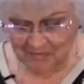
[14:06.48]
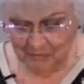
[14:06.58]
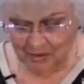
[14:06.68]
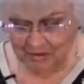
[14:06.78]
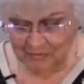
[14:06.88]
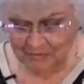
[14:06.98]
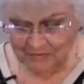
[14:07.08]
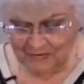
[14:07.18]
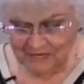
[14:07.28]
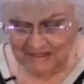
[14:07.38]

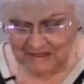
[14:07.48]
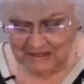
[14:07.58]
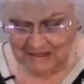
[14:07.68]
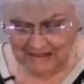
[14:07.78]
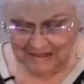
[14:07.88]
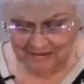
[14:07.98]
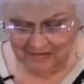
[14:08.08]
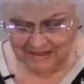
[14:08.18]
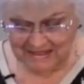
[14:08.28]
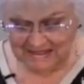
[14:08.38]
Proverbs
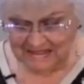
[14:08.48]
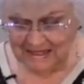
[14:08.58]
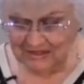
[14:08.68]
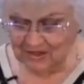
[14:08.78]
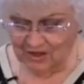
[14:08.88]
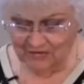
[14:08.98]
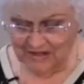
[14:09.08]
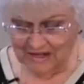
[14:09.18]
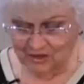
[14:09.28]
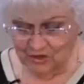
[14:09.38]
15:11 says, "A
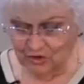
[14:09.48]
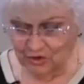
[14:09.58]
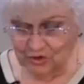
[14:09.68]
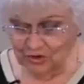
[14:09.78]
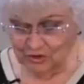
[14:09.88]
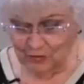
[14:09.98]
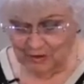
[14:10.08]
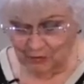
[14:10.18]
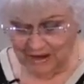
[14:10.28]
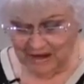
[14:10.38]
soft answer turns
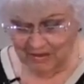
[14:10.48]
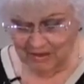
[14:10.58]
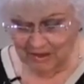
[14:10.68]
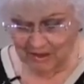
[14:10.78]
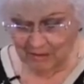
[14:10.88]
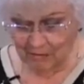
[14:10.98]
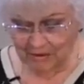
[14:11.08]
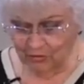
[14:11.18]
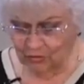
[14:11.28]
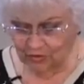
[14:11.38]
away wrath,
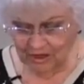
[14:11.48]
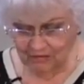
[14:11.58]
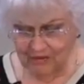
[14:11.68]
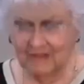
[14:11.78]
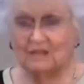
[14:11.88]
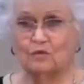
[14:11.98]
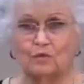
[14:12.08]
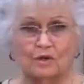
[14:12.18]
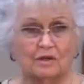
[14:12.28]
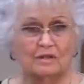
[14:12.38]
but grievous
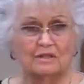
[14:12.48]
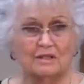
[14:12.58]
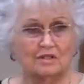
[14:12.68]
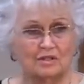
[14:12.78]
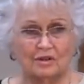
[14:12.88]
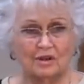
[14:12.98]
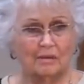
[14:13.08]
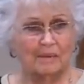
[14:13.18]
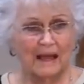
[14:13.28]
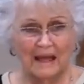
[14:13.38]
words stir
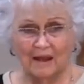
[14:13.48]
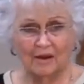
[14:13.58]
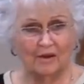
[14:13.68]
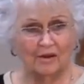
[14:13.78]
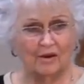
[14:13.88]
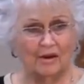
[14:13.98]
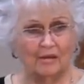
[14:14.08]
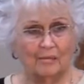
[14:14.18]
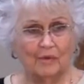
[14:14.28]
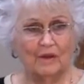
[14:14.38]
up anger."
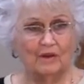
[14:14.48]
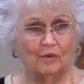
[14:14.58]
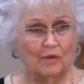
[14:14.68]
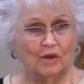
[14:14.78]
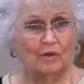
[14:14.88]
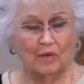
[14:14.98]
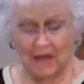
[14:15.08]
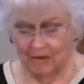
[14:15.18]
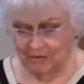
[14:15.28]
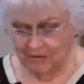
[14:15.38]
Boy, don't we know
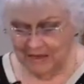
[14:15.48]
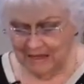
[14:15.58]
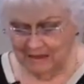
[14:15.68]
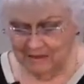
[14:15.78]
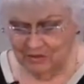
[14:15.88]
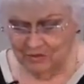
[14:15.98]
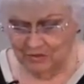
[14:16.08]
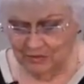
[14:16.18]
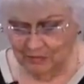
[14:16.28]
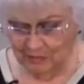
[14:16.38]
how that is
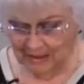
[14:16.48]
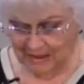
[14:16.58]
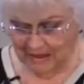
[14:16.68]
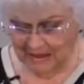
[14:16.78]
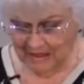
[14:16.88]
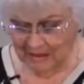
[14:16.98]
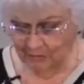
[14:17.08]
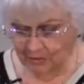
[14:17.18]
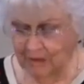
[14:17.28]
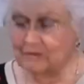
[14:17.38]
true. And
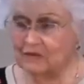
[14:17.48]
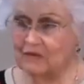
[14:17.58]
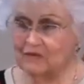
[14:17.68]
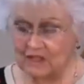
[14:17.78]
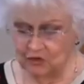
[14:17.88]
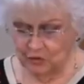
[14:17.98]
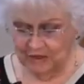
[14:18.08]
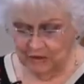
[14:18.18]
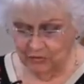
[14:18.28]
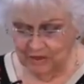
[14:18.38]
in Proverbs
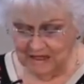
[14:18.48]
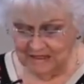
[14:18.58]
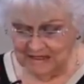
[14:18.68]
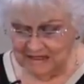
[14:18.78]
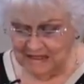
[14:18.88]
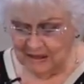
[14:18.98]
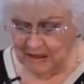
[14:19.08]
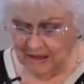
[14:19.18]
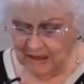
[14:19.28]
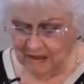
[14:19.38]
15:23, it says,
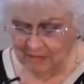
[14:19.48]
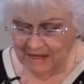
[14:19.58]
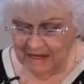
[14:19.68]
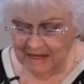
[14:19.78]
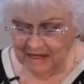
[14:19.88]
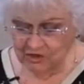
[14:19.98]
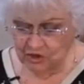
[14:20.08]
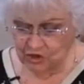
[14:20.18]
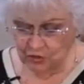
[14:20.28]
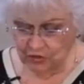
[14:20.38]
"A man has
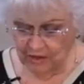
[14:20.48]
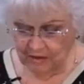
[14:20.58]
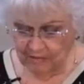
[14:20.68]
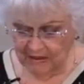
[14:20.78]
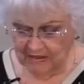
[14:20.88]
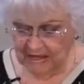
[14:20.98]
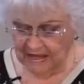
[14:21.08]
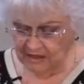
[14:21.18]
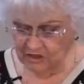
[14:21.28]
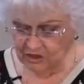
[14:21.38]
joy by the
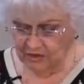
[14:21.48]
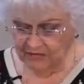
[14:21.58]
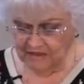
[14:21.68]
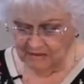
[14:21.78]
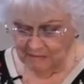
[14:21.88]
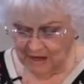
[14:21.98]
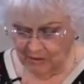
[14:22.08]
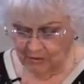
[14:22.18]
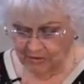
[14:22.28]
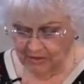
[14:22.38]
answer of his
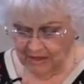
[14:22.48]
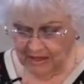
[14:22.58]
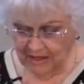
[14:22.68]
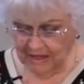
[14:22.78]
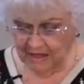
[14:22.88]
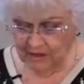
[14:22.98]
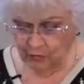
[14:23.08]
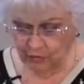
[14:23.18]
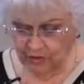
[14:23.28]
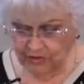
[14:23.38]
mouth, and a
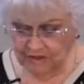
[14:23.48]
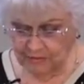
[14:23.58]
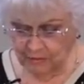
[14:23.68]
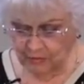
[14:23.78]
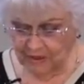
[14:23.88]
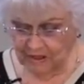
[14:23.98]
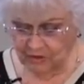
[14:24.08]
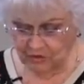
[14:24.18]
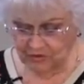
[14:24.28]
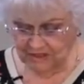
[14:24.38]
word spoke
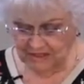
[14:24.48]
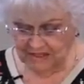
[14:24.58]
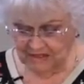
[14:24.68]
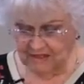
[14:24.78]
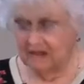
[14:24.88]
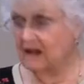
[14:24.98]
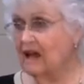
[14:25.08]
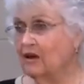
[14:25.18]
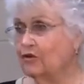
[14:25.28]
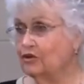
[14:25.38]
in due season,
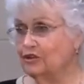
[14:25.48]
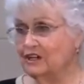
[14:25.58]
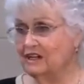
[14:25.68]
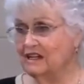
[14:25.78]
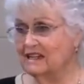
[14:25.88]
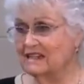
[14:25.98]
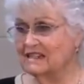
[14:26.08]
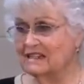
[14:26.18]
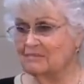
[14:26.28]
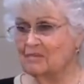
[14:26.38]
how good it
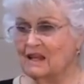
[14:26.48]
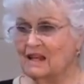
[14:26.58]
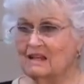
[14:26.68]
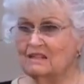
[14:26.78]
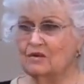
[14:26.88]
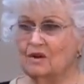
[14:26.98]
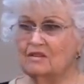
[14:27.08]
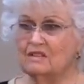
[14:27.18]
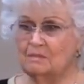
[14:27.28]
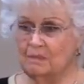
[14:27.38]
is." So
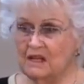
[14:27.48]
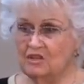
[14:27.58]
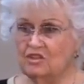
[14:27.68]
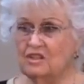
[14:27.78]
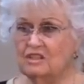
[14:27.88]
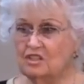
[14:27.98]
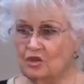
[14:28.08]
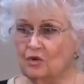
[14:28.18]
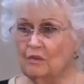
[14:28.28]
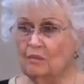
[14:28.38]
our speech is
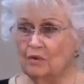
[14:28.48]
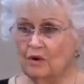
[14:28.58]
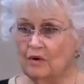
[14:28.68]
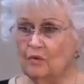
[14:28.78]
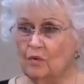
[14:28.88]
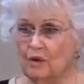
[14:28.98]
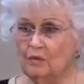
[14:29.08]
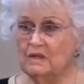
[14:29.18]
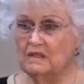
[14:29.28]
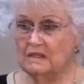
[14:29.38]
so important,
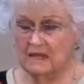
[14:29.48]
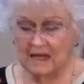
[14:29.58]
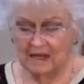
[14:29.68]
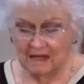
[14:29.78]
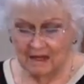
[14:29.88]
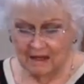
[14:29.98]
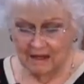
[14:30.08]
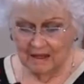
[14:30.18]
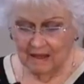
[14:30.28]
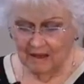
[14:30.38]
what we say,
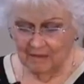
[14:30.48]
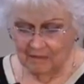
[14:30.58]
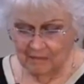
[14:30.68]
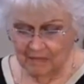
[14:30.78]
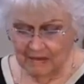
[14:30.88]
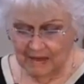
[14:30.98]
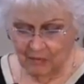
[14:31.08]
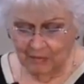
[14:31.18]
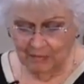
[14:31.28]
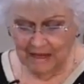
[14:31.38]

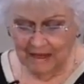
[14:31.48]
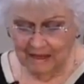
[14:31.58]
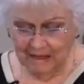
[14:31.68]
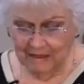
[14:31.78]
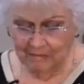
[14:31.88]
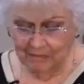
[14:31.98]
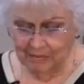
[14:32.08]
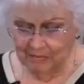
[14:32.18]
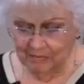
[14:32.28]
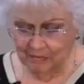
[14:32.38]
that we back it up,
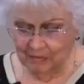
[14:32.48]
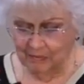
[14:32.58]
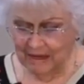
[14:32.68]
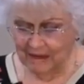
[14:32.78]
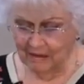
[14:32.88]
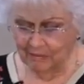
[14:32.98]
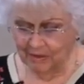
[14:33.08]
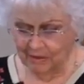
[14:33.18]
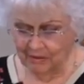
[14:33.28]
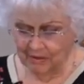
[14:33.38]
that we back up
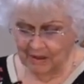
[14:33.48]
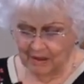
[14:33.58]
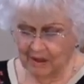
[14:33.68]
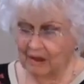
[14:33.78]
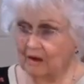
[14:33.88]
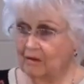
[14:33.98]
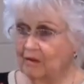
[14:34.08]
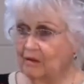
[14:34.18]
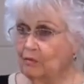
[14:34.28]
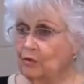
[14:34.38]
our
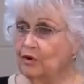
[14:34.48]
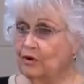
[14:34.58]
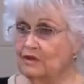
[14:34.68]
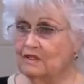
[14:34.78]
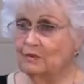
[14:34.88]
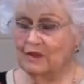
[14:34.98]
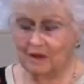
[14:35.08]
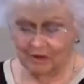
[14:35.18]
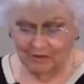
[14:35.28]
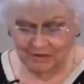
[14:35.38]
words with
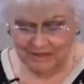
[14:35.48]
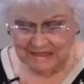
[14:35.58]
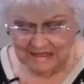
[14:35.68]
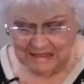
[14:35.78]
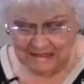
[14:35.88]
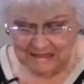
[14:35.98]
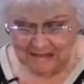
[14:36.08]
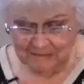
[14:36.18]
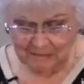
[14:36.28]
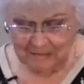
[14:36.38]
our good
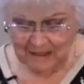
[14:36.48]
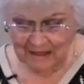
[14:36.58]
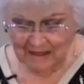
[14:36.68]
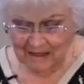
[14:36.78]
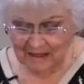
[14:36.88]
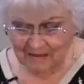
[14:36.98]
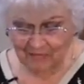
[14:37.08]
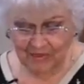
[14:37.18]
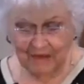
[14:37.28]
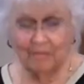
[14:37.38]
deeds.
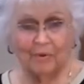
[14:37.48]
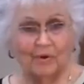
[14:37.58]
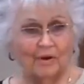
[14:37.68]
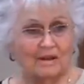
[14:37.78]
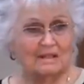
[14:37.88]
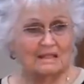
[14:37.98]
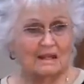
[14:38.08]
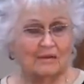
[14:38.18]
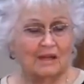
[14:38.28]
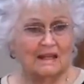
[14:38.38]
The importance
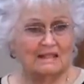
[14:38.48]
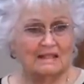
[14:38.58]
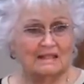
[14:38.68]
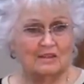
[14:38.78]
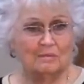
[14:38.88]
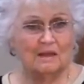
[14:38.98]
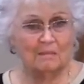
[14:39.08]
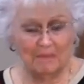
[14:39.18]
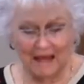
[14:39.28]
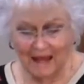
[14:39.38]
of, he says, to be a
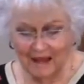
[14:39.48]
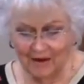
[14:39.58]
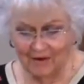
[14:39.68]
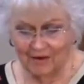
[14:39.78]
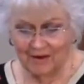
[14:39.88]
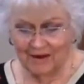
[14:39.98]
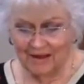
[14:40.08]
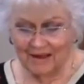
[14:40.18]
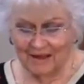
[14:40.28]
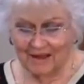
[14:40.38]
pattern
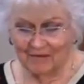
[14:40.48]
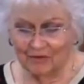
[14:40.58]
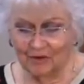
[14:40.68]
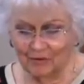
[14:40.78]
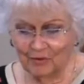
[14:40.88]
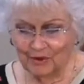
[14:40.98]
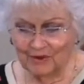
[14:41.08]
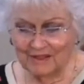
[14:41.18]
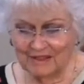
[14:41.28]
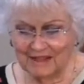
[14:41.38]
of good
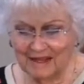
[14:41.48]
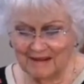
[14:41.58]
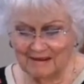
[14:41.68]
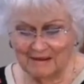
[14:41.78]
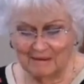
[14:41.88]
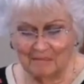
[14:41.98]
works. And